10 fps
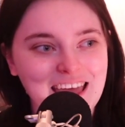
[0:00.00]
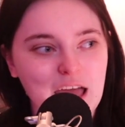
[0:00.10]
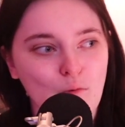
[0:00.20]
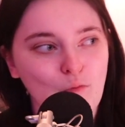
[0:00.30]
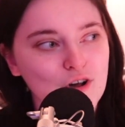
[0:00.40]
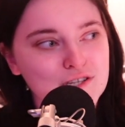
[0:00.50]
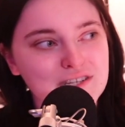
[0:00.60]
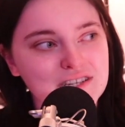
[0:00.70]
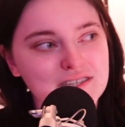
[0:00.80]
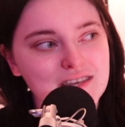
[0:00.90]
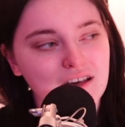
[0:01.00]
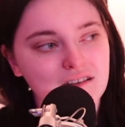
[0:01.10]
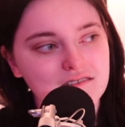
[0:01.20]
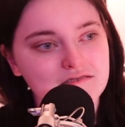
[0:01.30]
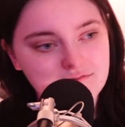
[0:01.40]
it wasn't
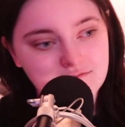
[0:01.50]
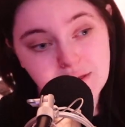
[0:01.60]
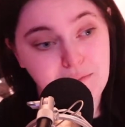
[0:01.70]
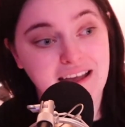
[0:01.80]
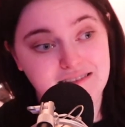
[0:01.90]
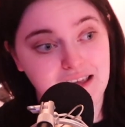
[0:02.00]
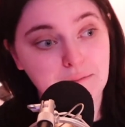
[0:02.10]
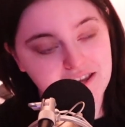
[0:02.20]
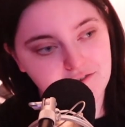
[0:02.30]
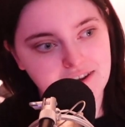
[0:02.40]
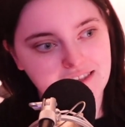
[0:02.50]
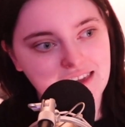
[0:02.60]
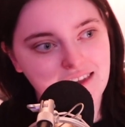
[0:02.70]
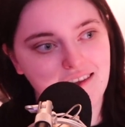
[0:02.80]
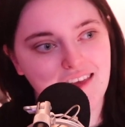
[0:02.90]
until the pandemic,
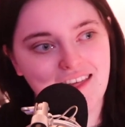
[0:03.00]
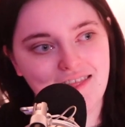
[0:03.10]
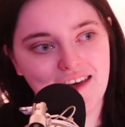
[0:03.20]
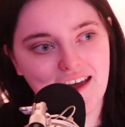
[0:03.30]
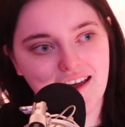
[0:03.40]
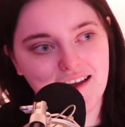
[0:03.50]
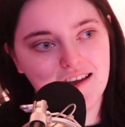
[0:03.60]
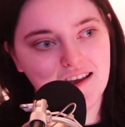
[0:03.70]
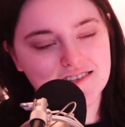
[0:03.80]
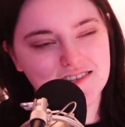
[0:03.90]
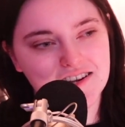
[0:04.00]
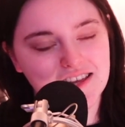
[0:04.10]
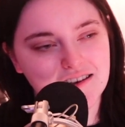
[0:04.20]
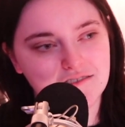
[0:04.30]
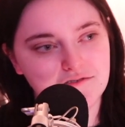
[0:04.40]
really, that I started
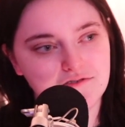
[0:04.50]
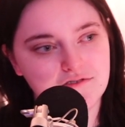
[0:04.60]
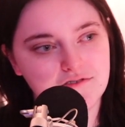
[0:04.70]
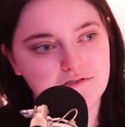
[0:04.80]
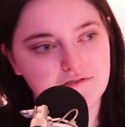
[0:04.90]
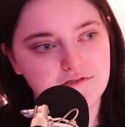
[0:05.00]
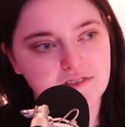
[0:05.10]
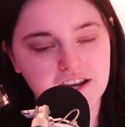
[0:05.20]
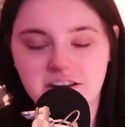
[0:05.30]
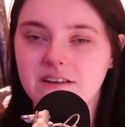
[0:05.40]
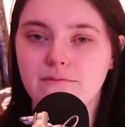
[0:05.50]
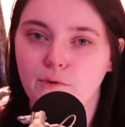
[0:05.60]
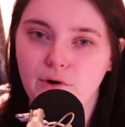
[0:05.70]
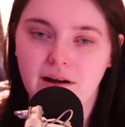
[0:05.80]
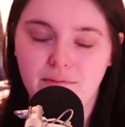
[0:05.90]
kind of learning
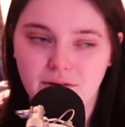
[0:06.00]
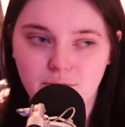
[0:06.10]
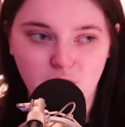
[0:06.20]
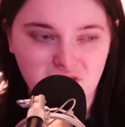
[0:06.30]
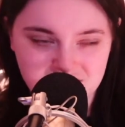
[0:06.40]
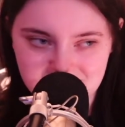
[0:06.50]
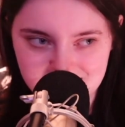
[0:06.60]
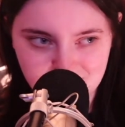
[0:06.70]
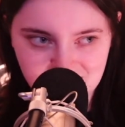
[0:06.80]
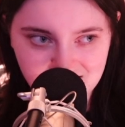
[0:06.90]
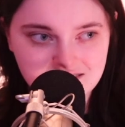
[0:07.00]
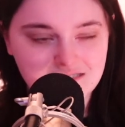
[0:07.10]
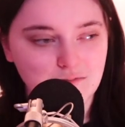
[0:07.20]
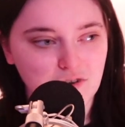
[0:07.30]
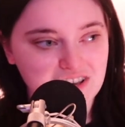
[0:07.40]
more about what autism is
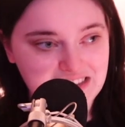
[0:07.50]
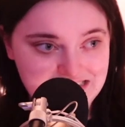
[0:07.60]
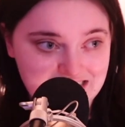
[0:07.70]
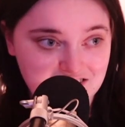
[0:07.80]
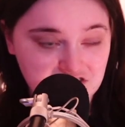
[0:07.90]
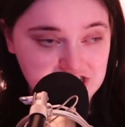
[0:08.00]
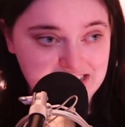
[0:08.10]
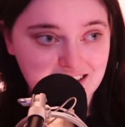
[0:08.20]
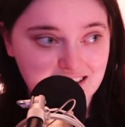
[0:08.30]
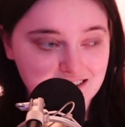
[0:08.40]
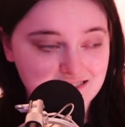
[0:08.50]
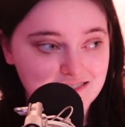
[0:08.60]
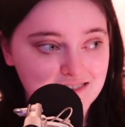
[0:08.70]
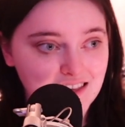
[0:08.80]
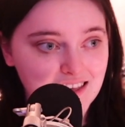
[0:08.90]
and what ADHD
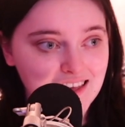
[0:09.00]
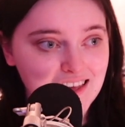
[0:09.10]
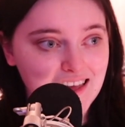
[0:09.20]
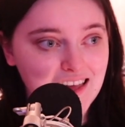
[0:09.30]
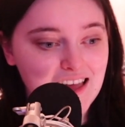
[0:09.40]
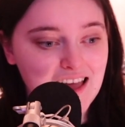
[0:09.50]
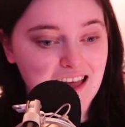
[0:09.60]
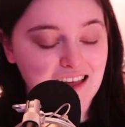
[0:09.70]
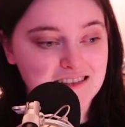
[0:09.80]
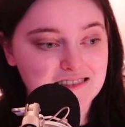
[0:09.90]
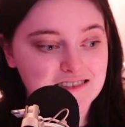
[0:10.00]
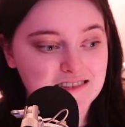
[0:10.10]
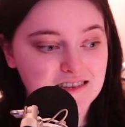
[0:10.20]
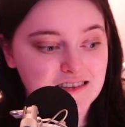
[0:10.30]
is. And